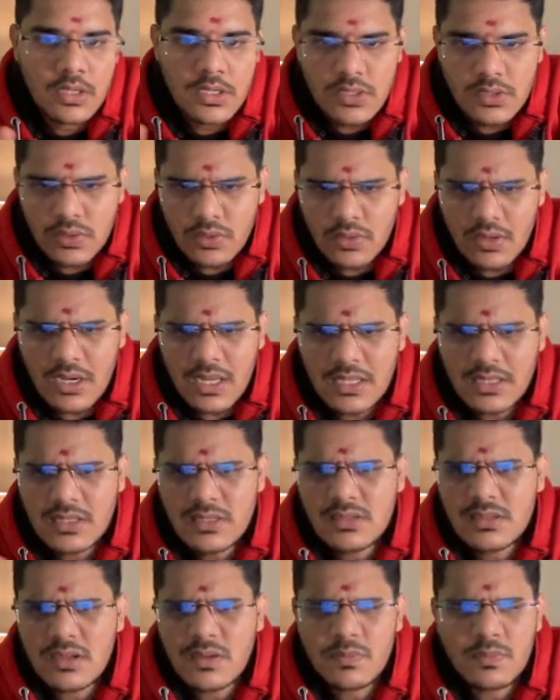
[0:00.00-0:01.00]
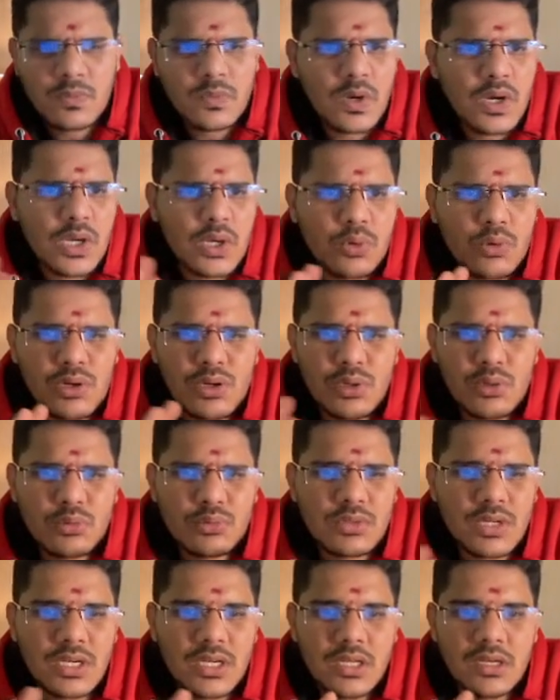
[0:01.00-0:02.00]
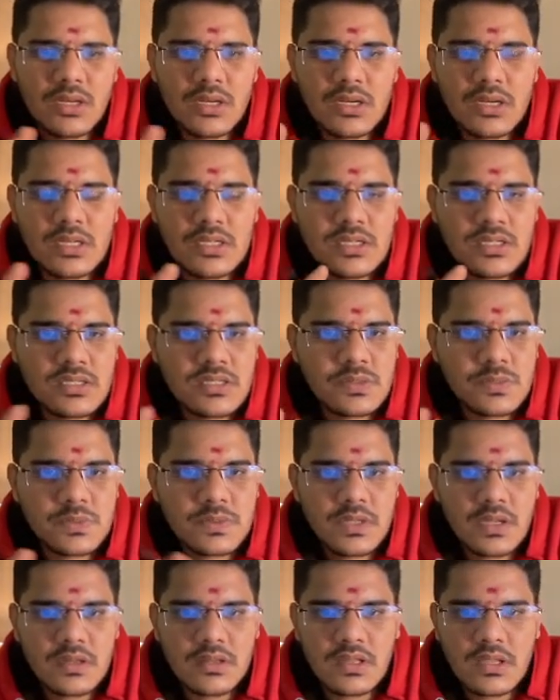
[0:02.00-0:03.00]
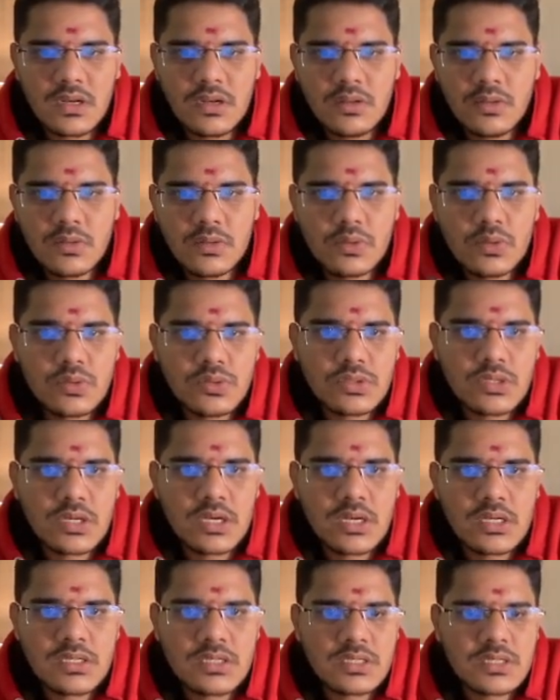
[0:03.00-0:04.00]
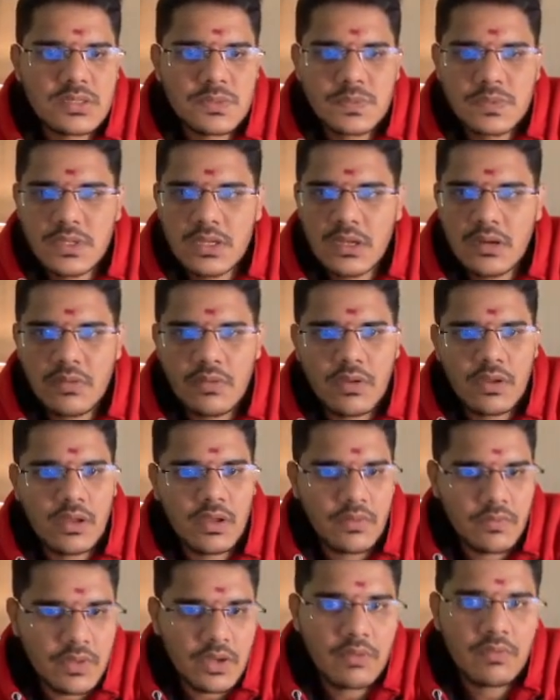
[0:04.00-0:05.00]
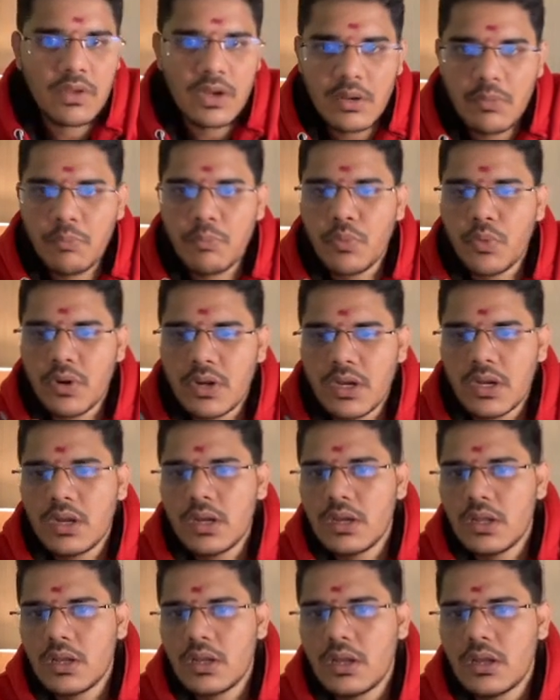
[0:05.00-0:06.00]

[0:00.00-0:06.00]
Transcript: So like this, some 12 to 13 relationships are there. Those relationships are very important